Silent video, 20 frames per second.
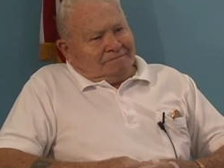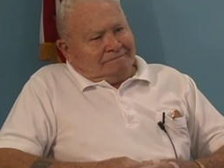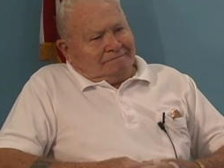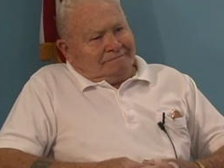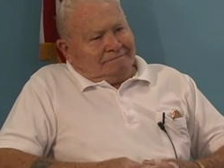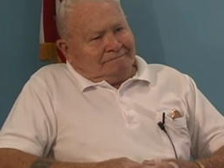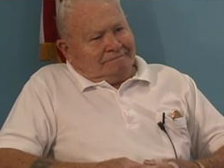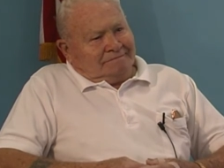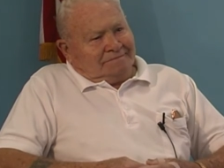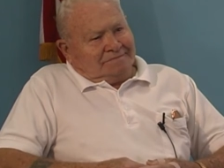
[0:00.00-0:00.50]

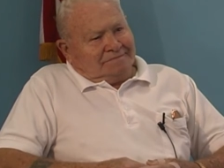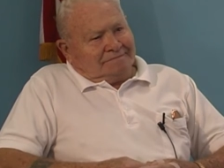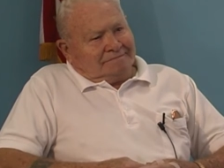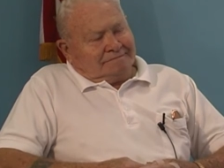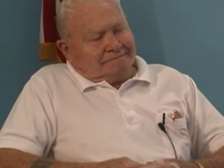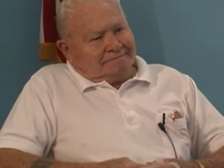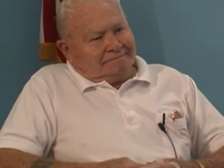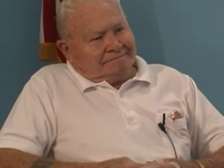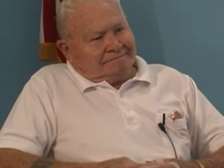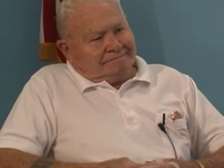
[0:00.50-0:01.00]

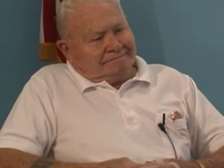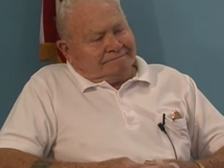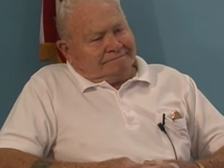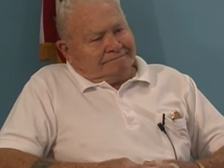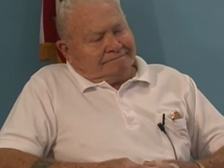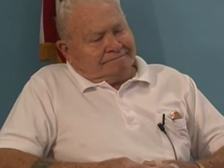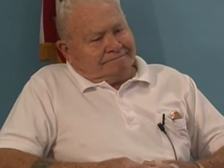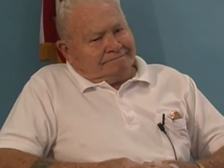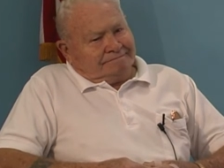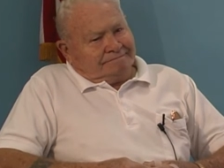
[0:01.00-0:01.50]
uh, uh,
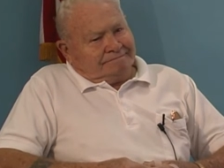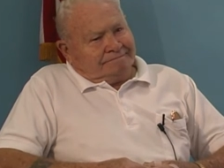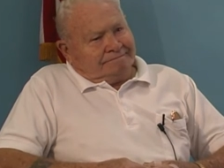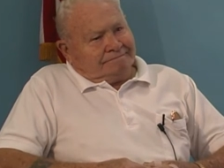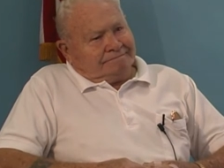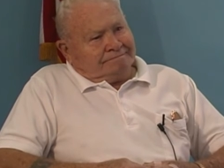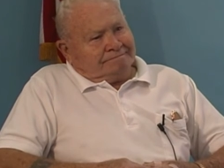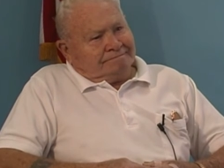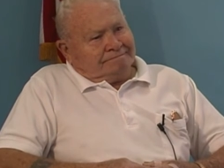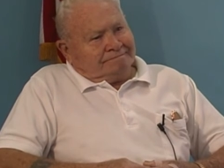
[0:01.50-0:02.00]
you went
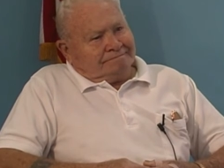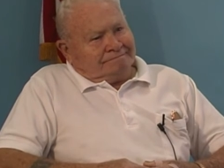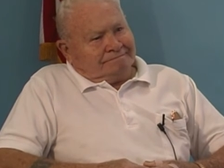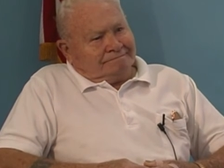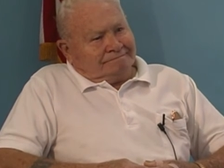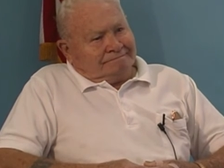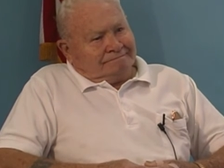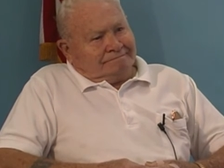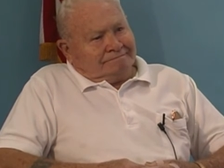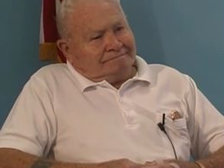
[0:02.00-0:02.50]
overseas
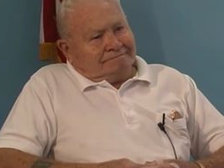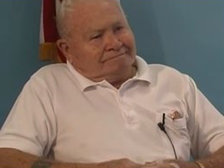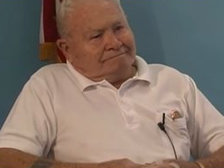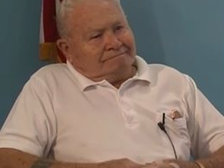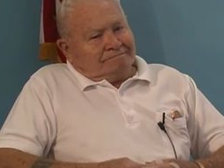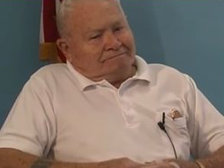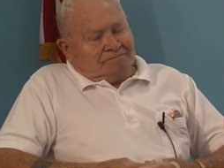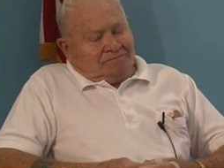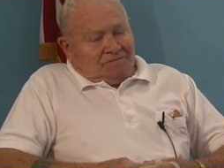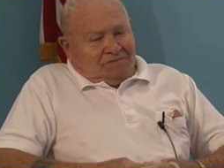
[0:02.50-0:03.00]
well
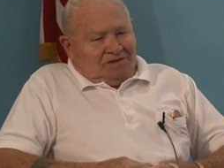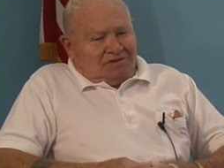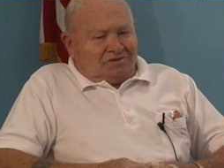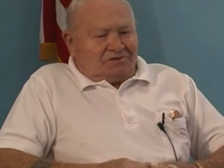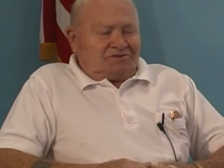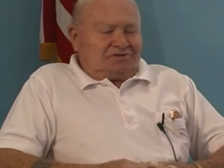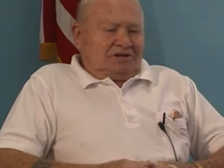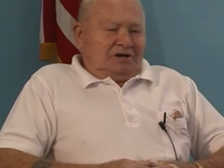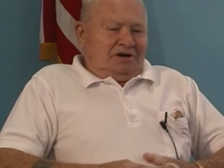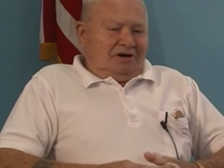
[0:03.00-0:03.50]
trained?
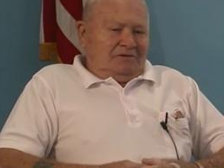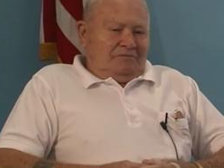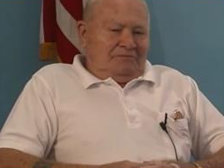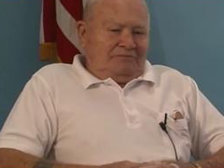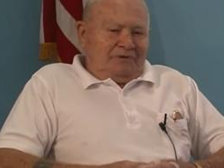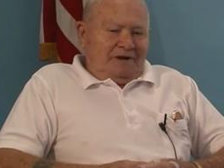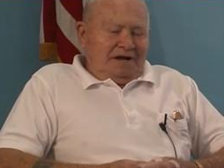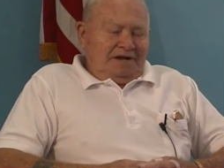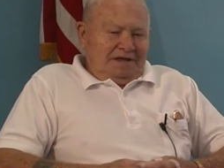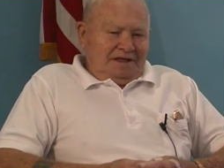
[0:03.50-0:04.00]
It's uh,
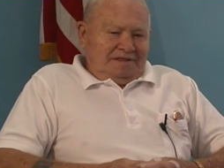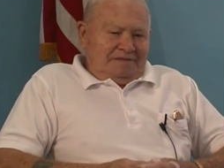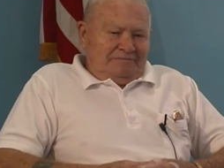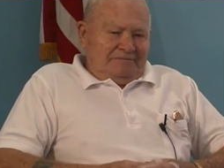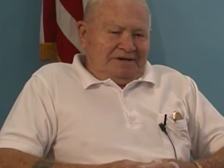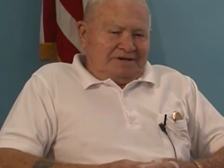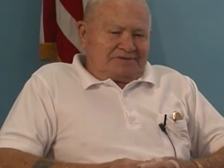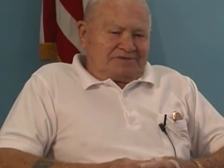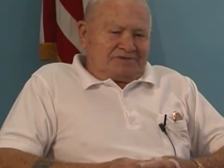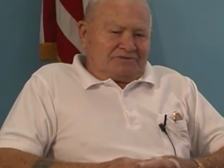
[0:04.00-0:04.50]
probably the
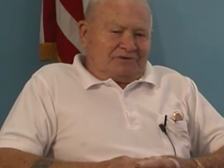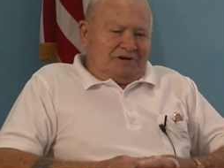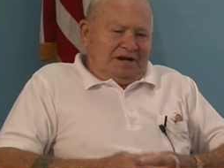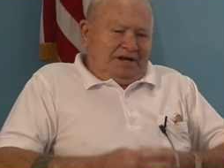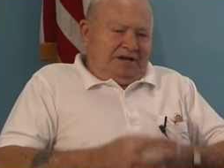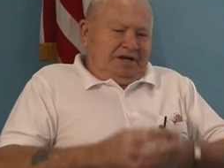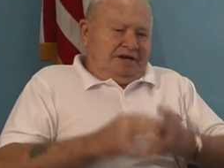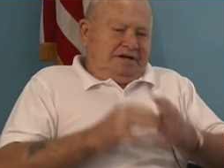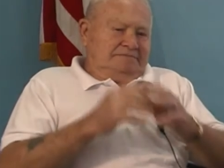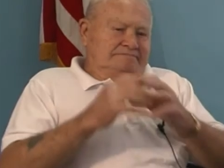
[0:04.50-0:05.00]
best
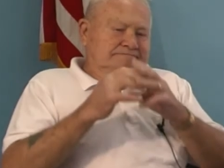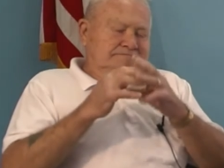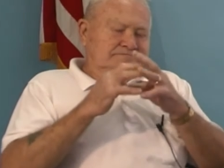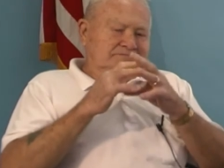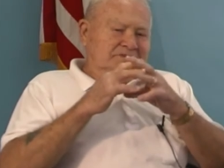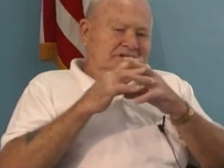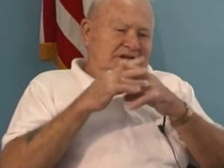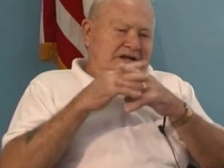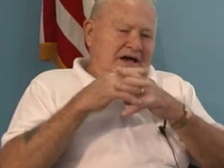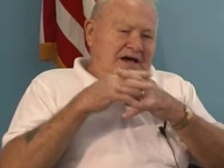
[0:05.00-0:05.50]
training
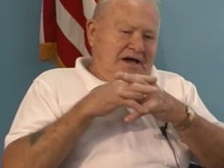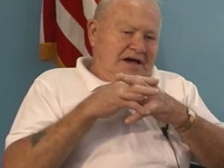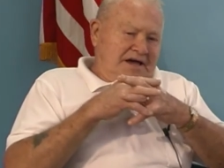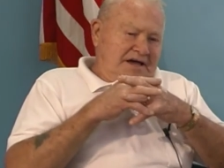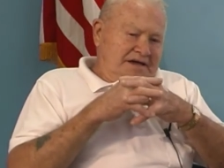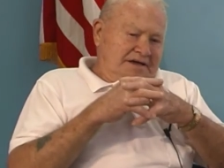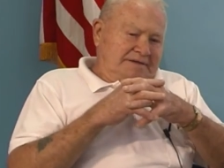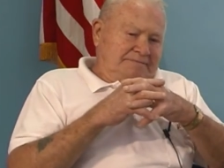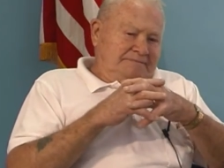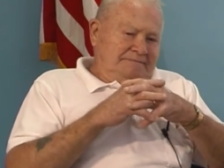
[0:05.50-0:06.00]
that
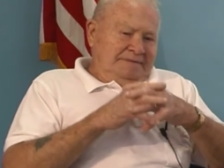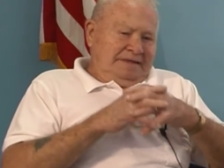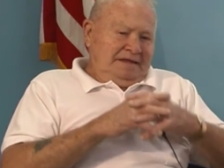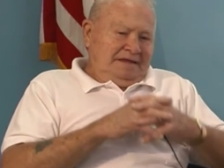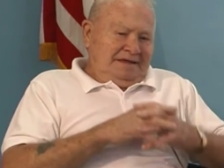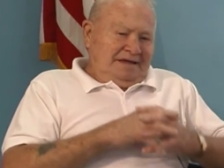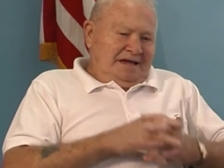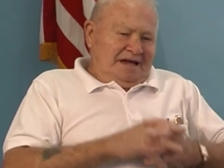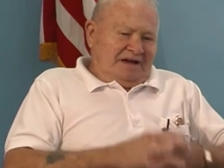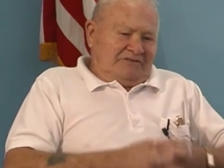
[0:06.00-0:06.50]
I
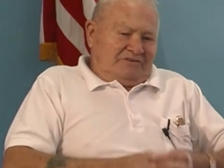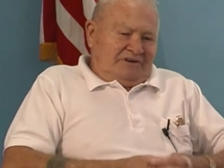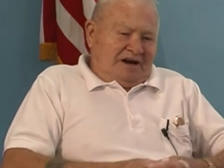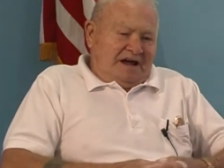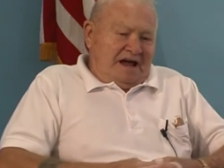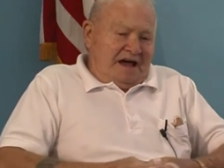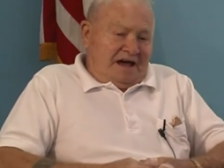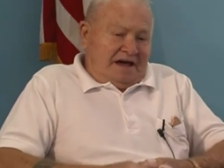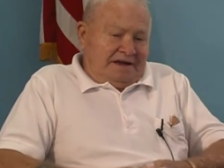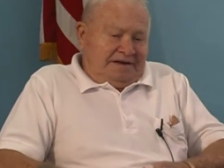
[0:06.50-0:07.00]
ever
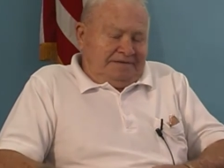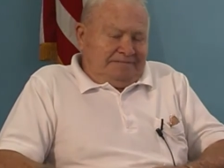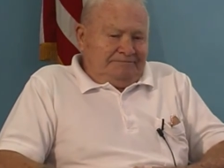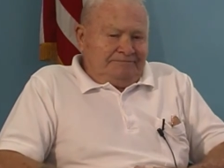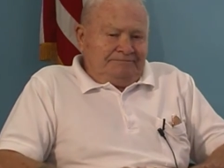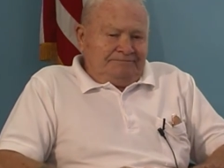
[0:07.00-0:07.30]
had.